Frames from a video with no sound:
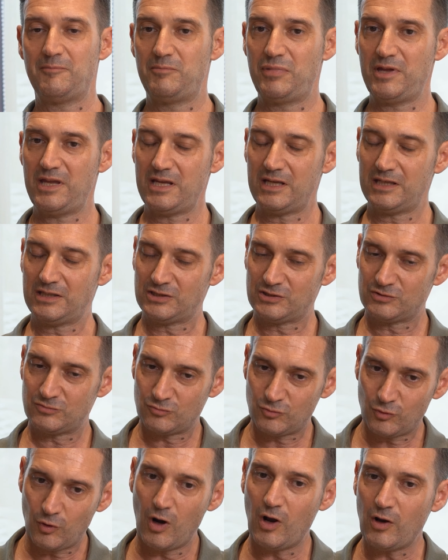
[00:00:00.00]
Being
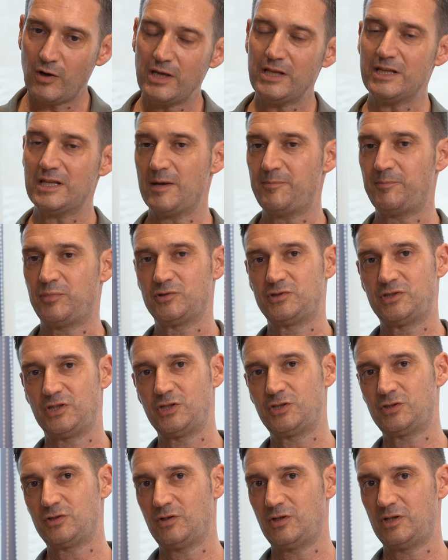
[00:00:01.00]
strong in that
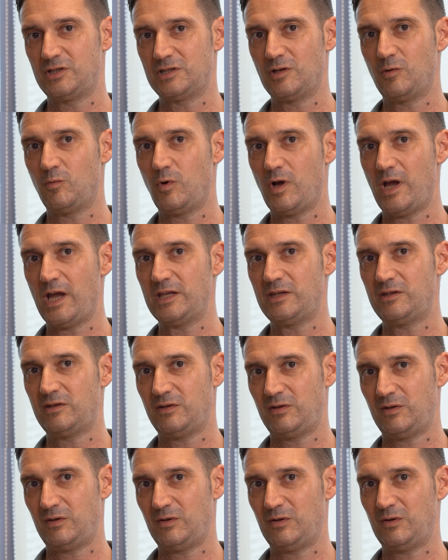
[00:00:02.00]
position is a way
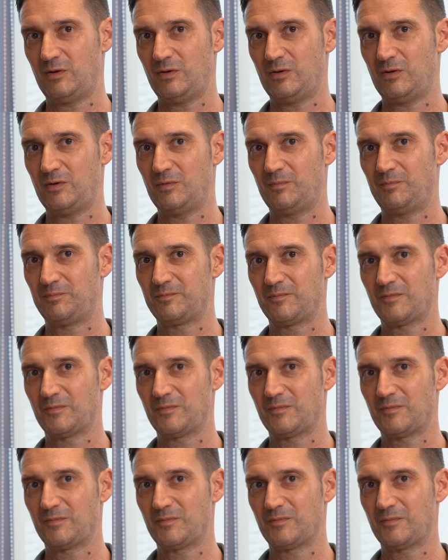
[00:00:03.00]
to